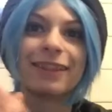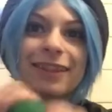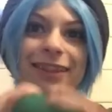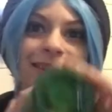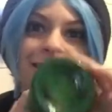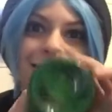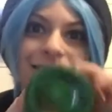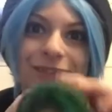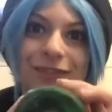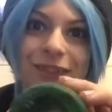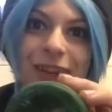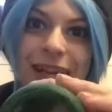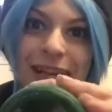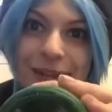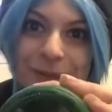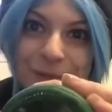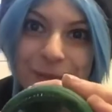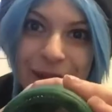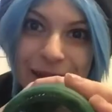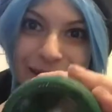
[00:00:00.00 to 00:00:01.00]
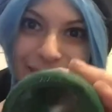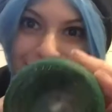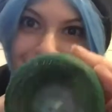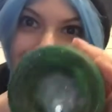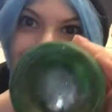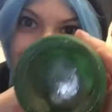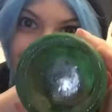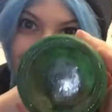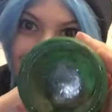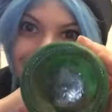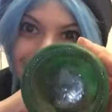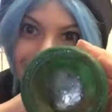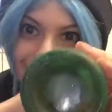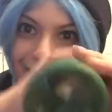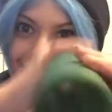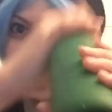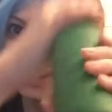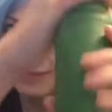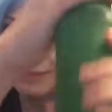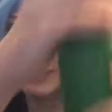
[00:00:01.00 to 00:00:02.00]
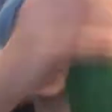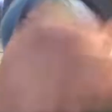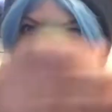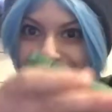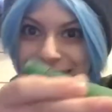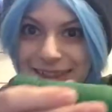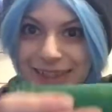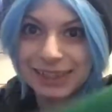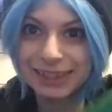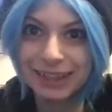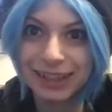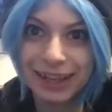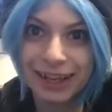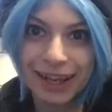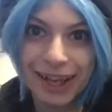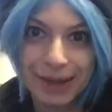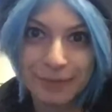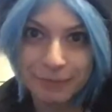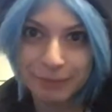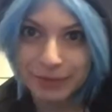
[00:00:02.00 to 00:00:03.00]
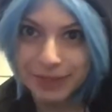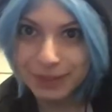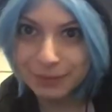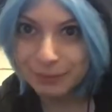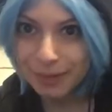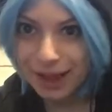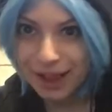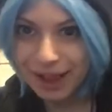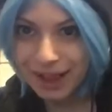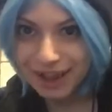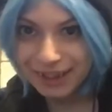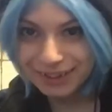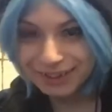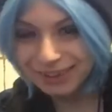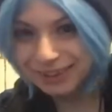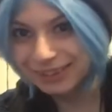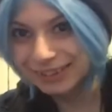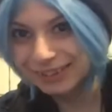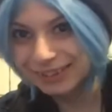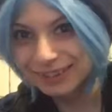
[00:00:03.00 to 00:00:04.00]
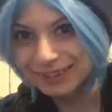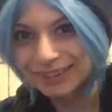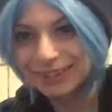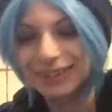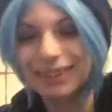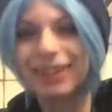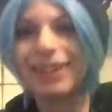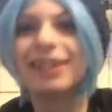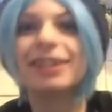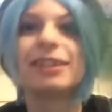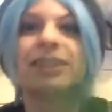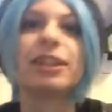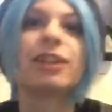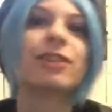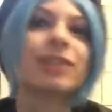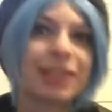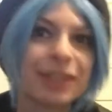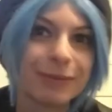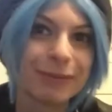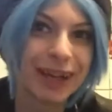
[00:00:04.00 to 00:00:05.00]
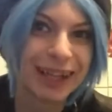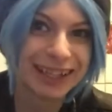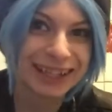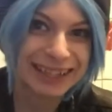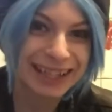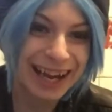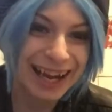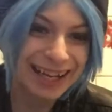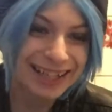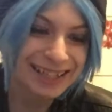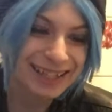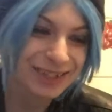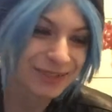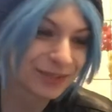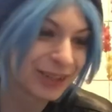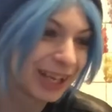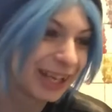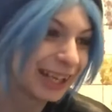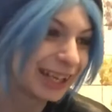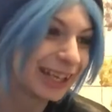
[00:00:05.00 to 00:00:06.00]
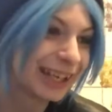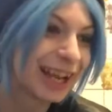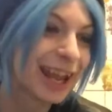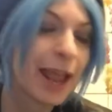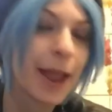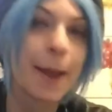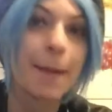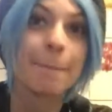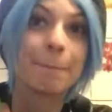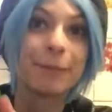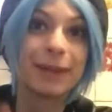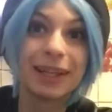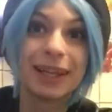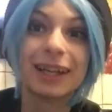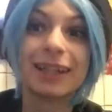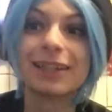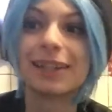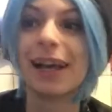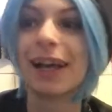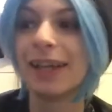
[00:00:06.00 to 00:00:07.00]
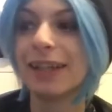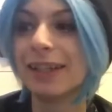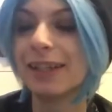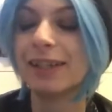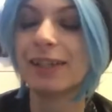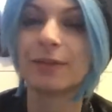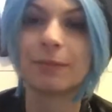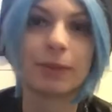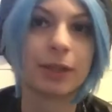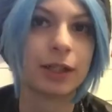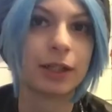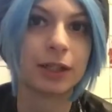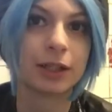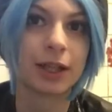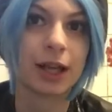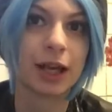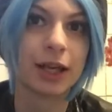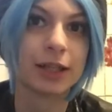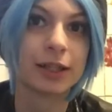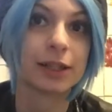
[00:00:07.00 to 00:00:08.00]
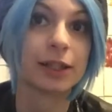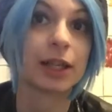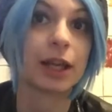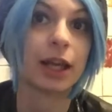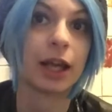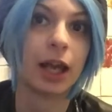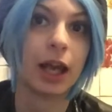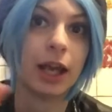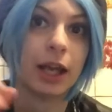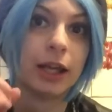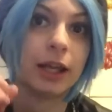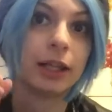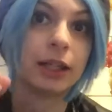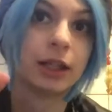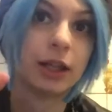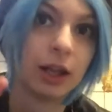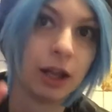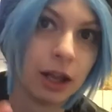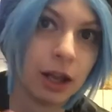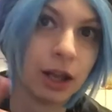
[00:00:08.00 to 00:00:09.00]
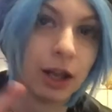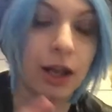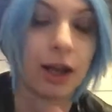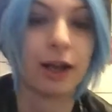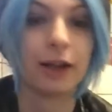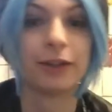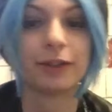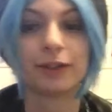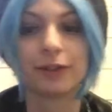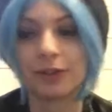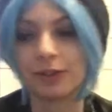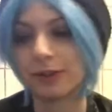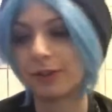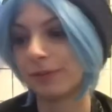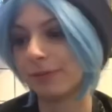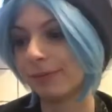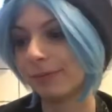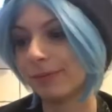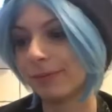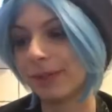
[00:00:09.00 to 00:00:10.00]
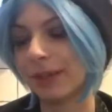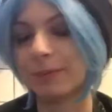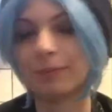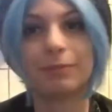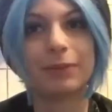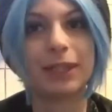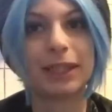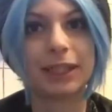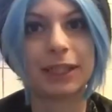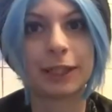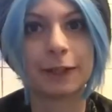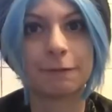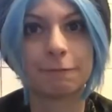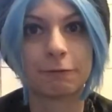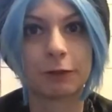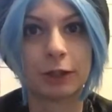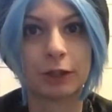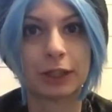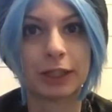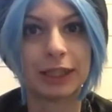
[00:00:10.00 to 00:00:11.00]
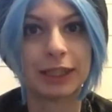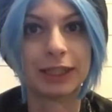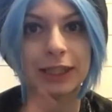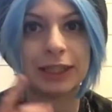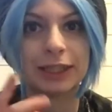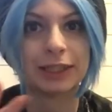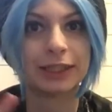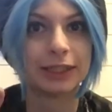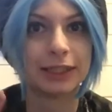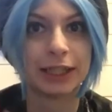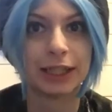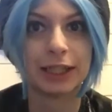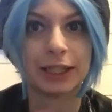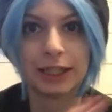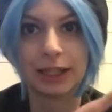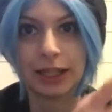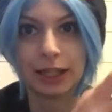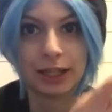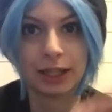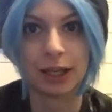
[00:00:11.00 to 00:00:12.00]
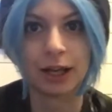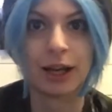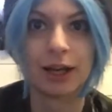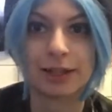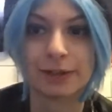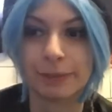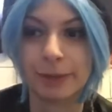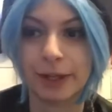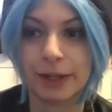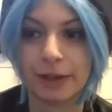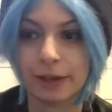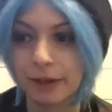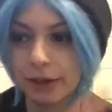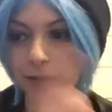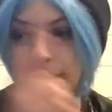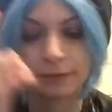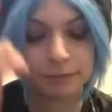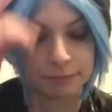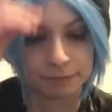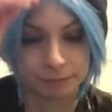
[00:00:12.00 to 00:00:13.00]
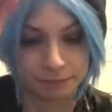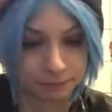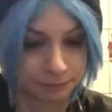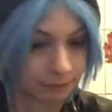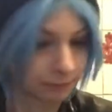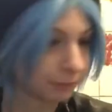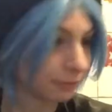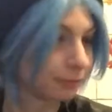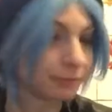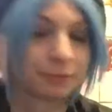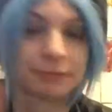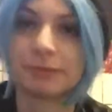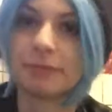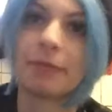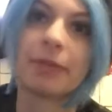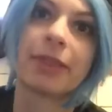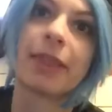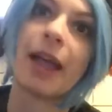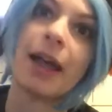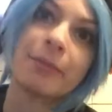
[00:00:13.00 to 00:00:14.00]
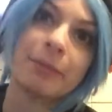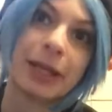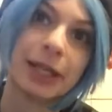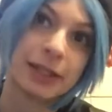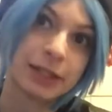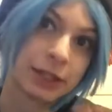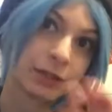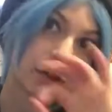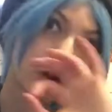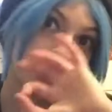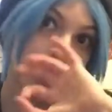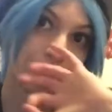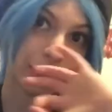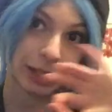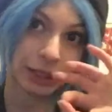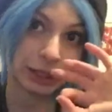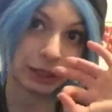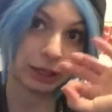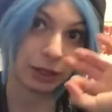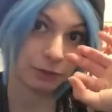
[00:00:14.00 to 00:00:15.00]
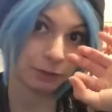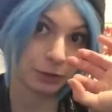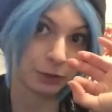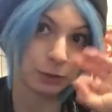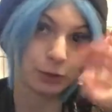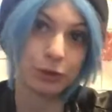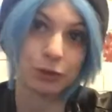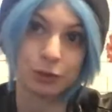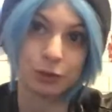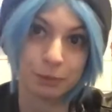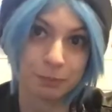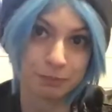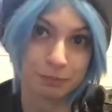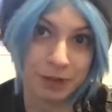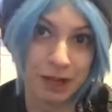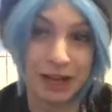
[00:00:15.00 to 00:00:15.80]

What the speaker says: This is fake, by the way. I painted an empty bottle. Don't demonetize me, because I get demonetized a lot. Being furry, gay, and a cosplayer, that makes zero money off YouTube.